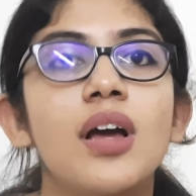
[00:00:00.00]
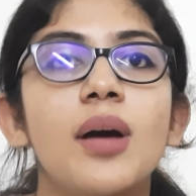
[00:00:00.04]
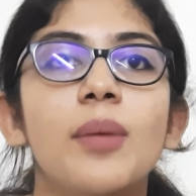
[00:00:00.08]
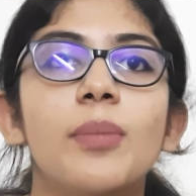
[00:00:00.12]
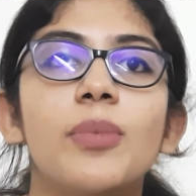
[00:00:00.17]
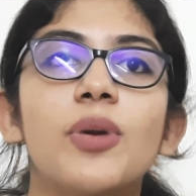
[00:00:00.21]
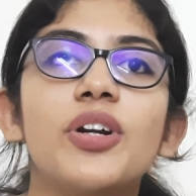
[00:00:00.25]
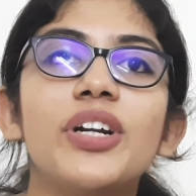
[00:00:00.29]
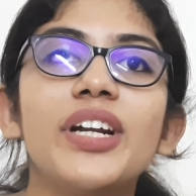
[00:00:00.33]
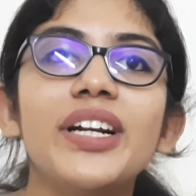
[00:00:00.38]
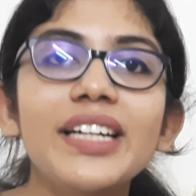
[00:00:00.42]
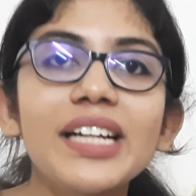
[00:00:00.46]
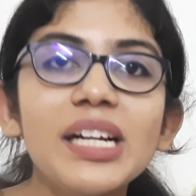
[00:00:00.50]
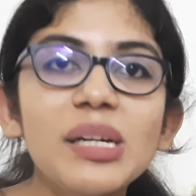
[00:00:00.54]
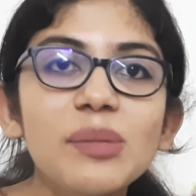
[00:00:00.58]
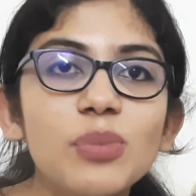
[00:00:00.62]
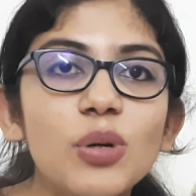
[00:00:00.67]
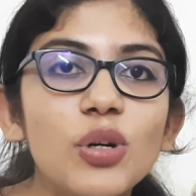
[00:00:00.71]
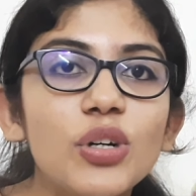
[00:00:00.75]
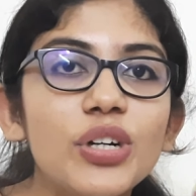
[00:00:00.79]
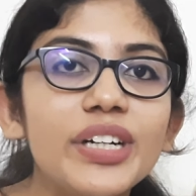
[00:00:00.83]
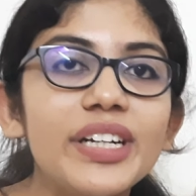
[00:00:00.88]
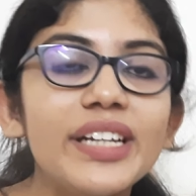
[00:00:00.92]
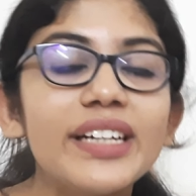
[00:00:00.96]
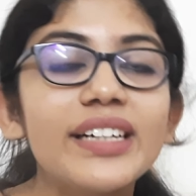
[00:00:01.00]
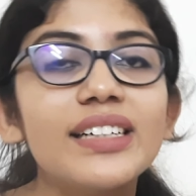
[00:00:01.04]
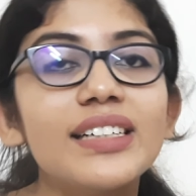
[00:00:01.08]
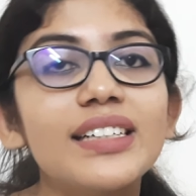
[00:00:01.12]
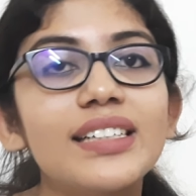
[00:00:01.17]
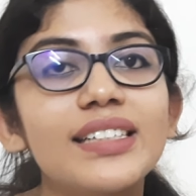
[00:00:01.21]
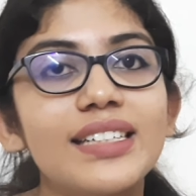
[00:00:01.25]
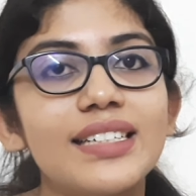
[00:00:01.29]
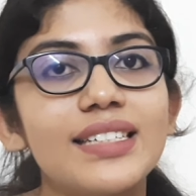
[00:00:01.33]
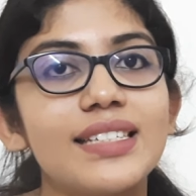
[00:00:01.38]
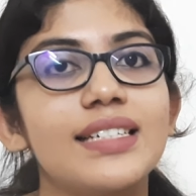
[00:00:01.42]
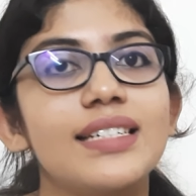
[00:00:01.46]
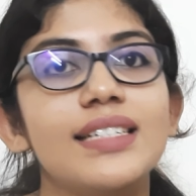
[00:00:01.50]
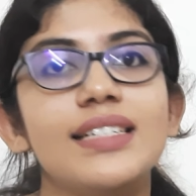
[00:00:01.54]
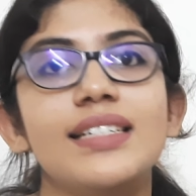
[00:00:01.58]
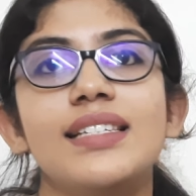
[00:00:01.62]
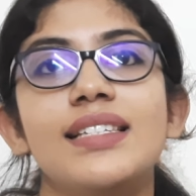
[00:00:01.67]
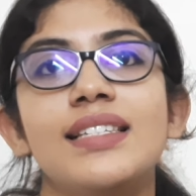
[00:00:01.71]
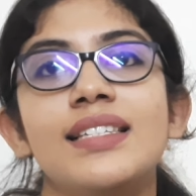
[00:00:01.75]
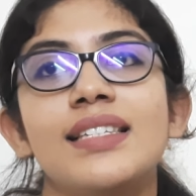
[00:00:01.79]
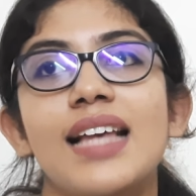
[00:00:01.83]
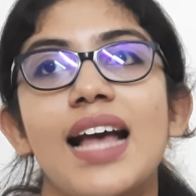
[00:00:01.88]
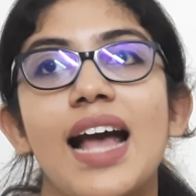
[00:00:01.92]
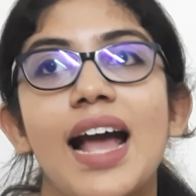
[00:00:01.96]
Protecting political
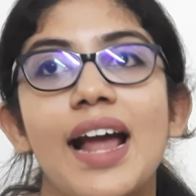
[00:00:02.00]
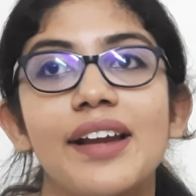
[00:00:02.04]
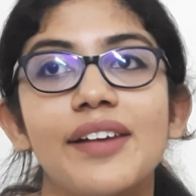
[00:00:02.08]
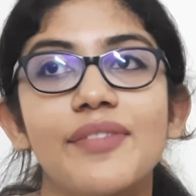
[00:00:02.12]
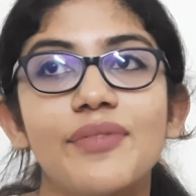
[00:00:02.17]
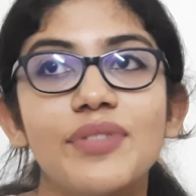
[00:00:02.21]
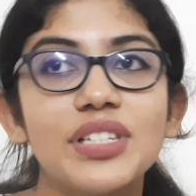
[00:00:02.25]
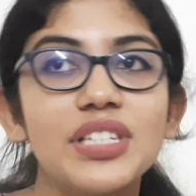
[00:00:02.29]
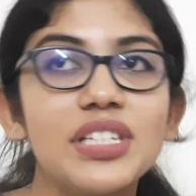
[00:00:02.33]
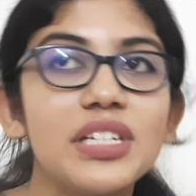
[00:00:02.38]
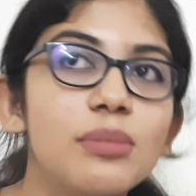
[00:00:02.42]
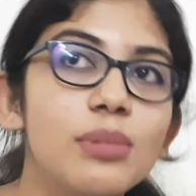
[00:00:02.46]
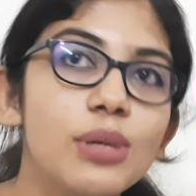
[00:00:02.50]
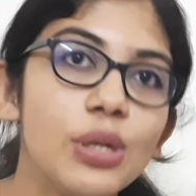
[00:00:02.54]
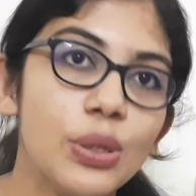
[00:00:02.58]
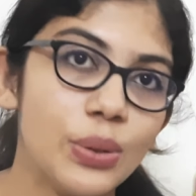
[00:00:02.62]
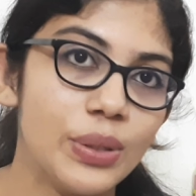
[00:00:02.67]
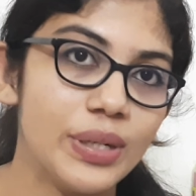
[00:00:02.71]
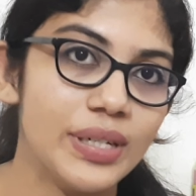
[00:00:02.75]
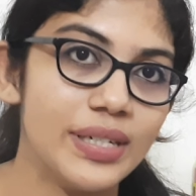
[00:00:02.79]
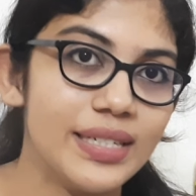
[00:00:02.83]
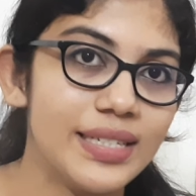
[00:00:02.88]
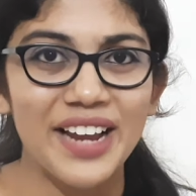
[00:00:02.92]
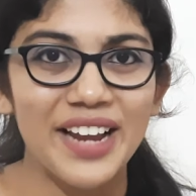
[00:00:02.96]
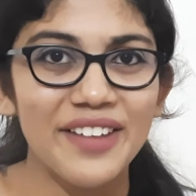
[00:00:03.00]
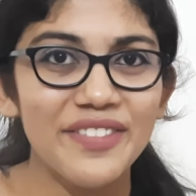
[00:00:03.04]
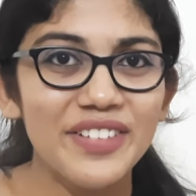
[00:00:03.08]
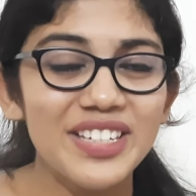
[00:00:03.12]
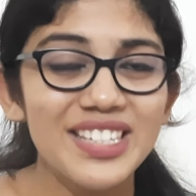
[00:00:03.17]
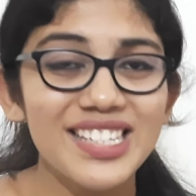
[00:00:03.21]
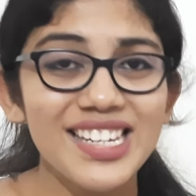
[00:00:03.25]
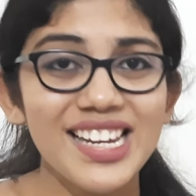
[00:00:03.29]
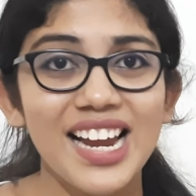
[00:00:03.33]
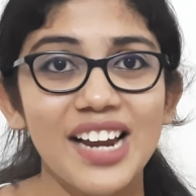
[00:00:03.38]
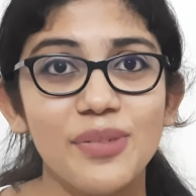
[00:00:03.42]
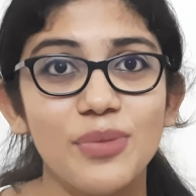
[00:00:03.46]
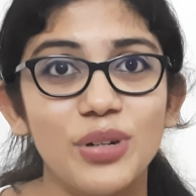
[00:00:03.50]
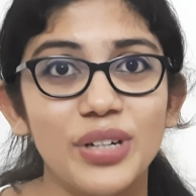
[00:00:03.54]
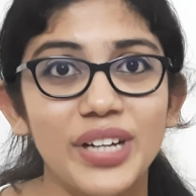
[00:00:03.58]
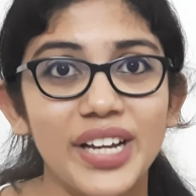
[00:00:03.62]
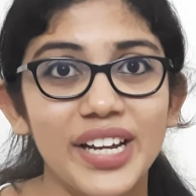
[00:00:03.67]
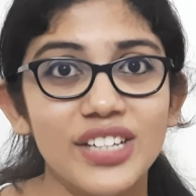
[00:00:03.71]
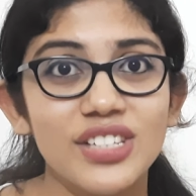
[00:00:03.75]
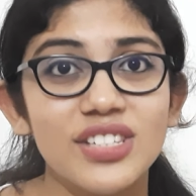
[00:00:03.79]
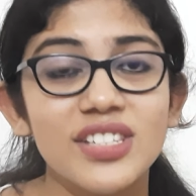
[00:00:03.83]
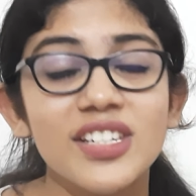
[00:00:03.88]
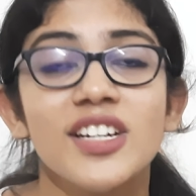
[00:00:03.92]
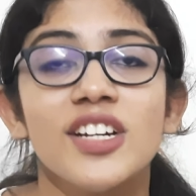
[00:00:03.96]
dissidents and whistleblowers, privacy
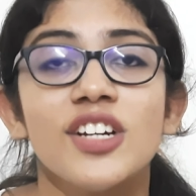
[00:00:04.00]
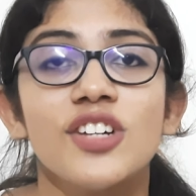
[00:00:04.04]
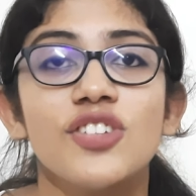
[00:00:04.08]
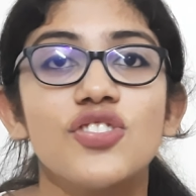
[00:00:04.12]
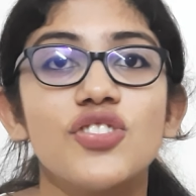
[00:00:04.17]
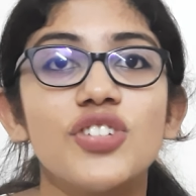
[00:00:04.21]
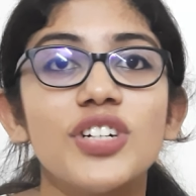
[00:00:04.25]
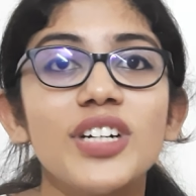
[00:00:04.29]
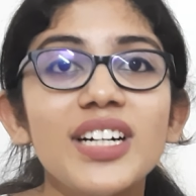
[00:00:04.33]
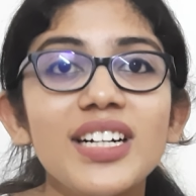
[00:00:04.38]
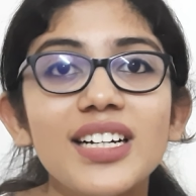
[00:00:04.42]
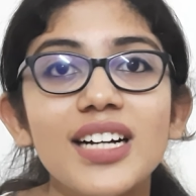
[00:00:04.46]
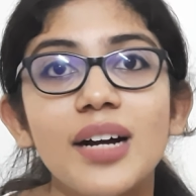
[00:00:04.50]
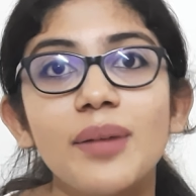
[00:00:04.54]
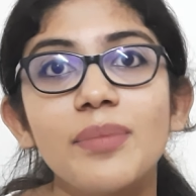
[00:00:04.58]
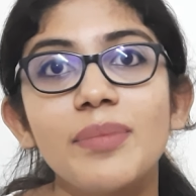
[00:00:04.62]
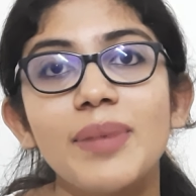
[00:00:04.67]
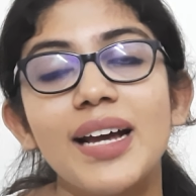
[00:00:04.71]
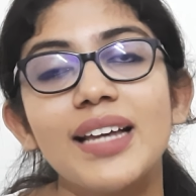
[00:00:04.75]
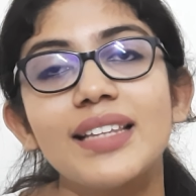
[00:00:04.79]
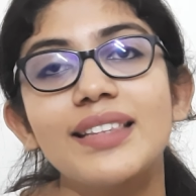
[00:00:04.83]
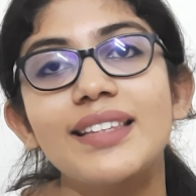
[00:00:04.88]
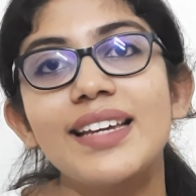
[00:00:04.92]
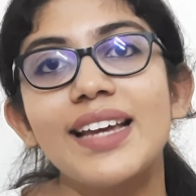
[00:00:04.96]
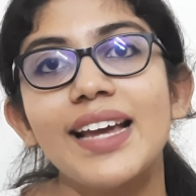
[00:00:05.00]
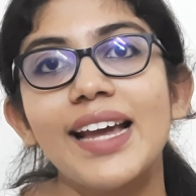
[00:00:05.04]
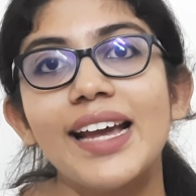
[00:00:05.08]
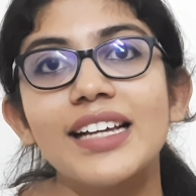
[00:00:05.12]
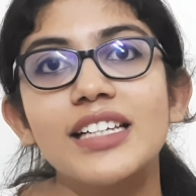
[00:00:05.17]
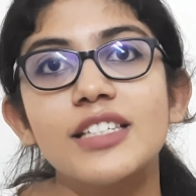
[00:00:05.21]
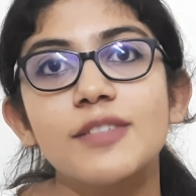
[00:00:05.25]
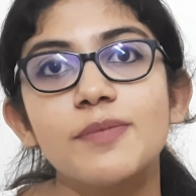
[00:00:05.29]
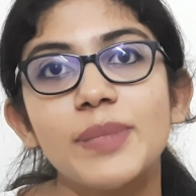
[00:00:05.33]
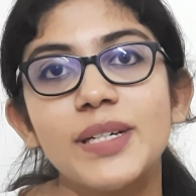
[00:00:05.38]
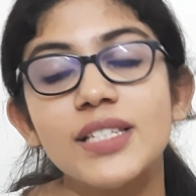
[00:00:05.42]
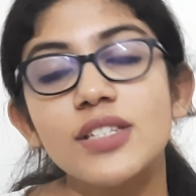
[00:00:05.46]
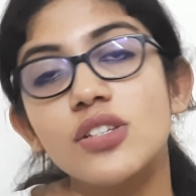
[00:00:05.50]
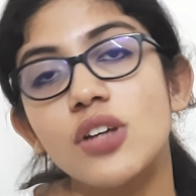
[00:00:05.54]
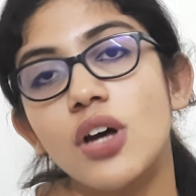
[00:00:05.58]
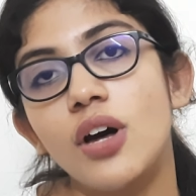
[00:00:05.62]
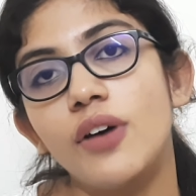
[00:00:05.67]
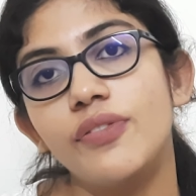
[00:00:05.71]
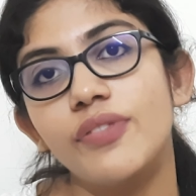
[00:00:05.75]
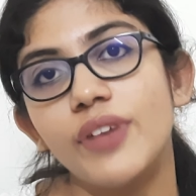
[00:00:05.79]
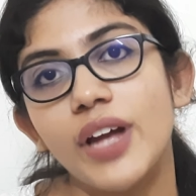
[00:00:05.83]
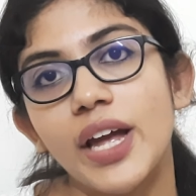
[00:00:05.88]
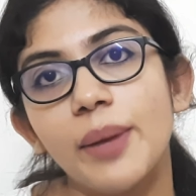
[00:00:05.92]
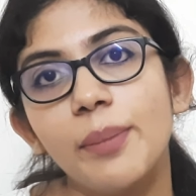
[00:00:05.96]
advocates shouldn't come at the expense
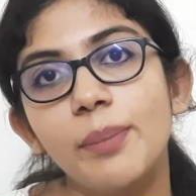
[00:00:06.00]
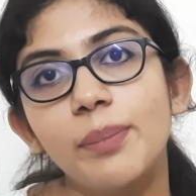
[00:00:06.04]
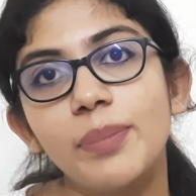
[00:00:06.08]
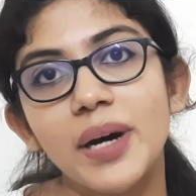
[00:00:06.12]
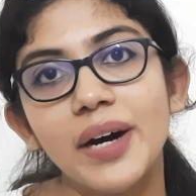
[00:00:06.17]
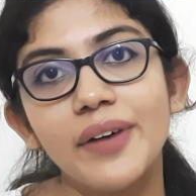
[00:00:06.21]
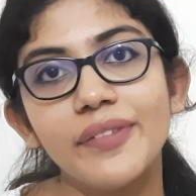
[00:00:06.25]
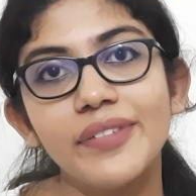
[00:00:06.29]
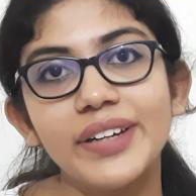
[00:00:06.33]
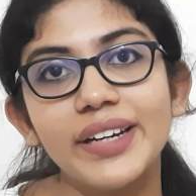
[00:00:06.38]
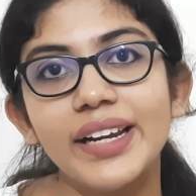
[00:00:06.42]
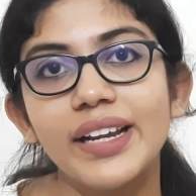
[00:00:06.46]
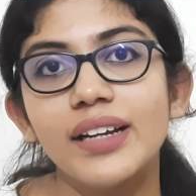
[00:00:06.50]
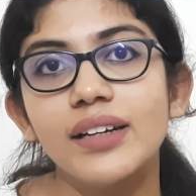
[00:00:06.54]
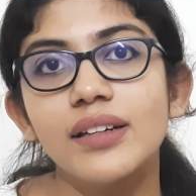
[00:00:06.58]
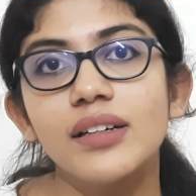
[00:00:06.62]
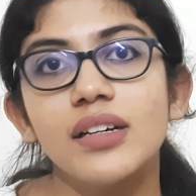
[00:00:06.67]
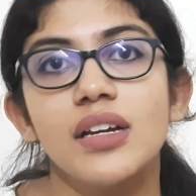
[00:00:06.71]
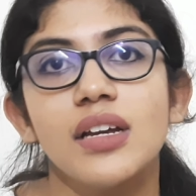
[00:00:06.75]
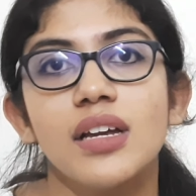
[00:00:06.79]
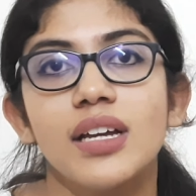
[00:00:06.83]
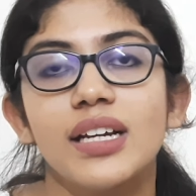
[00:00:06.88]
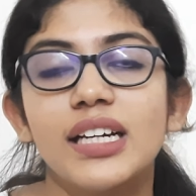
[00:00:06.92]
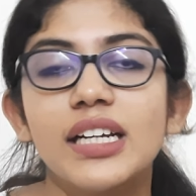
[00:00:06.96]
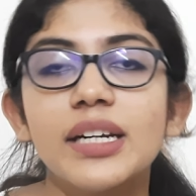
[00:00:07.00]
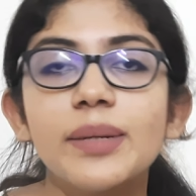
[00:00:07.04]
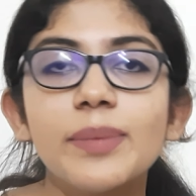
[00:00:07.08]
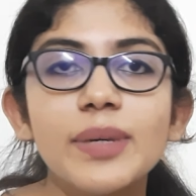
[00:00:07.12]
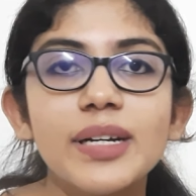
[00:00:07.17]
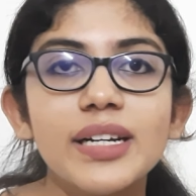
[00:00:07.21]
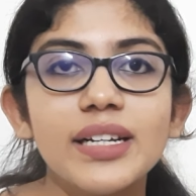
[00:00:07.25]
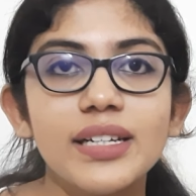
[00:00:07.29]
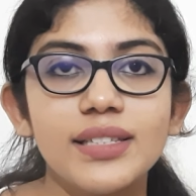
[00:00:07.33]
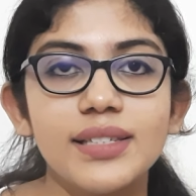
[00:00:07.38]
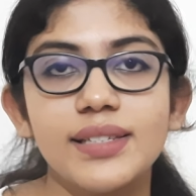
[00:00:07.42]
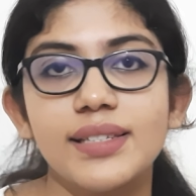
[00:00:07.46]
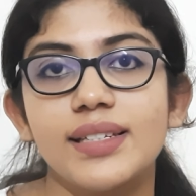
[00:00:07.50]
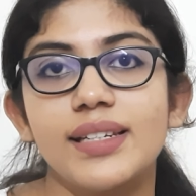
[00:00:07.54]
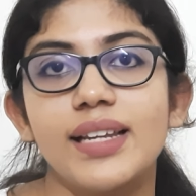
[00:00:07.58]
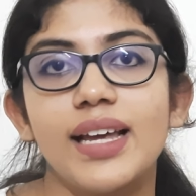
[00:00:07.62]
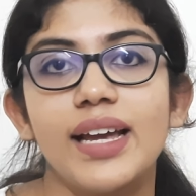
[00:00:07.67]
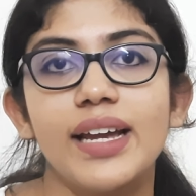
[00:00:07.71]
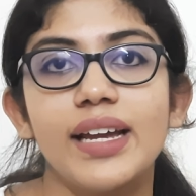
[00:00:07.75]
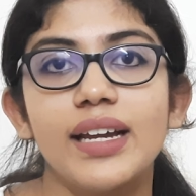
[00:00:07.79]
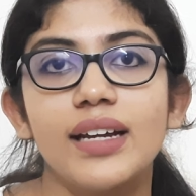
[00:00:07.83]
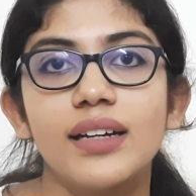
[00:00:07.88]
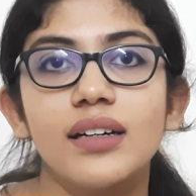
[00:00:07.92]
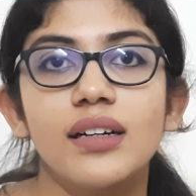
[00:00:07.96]
of empowering criminals
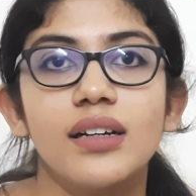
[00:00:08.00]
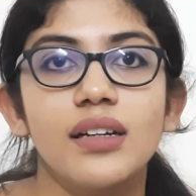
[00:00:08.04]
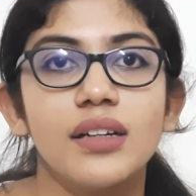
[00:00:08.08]
like